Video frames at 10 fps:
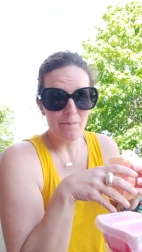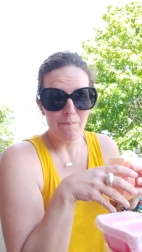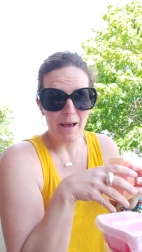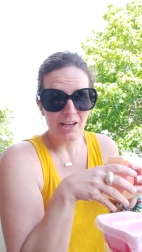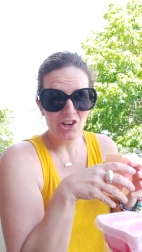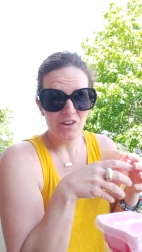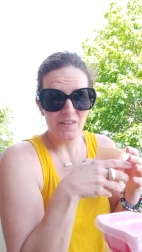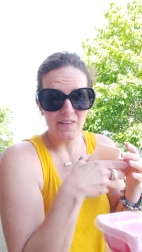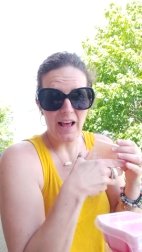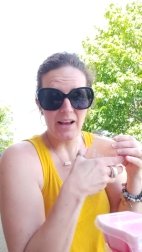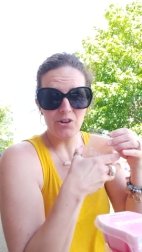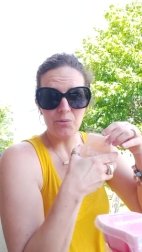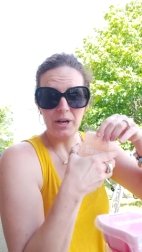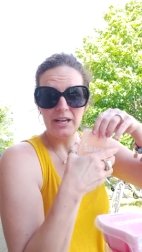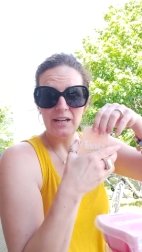that matches that,
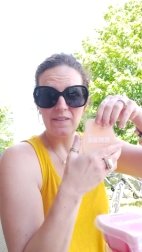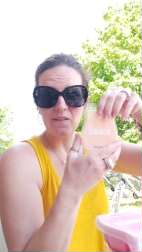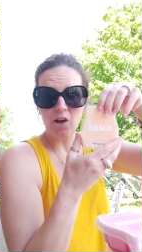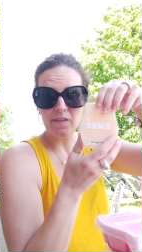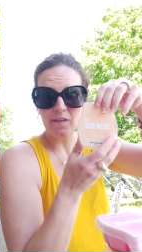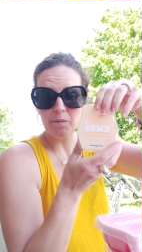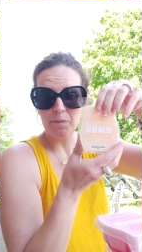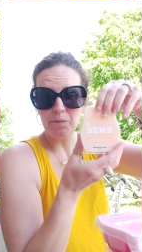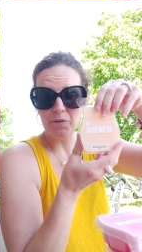right? It's got some